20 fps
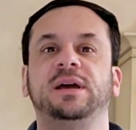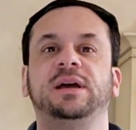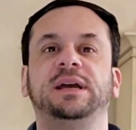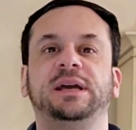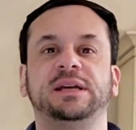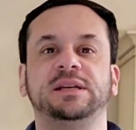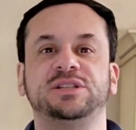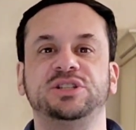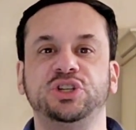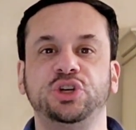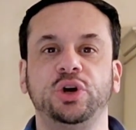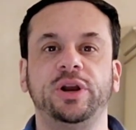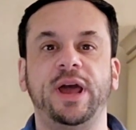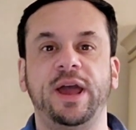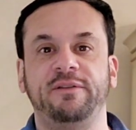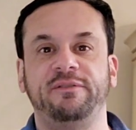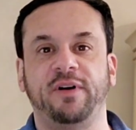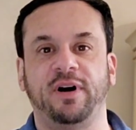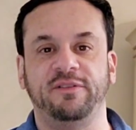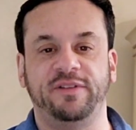is Yud
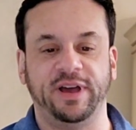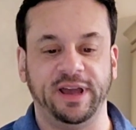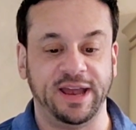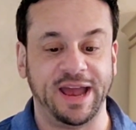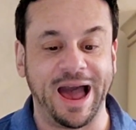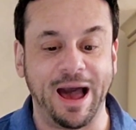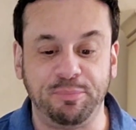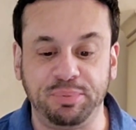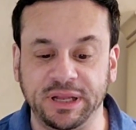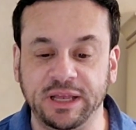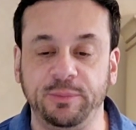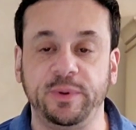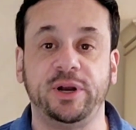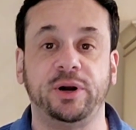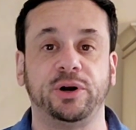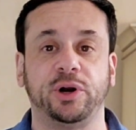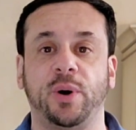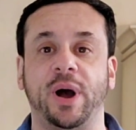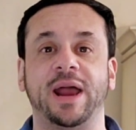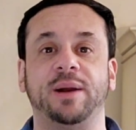He Vav He. Happily, we
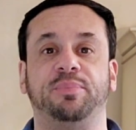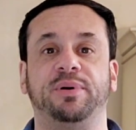don't know how to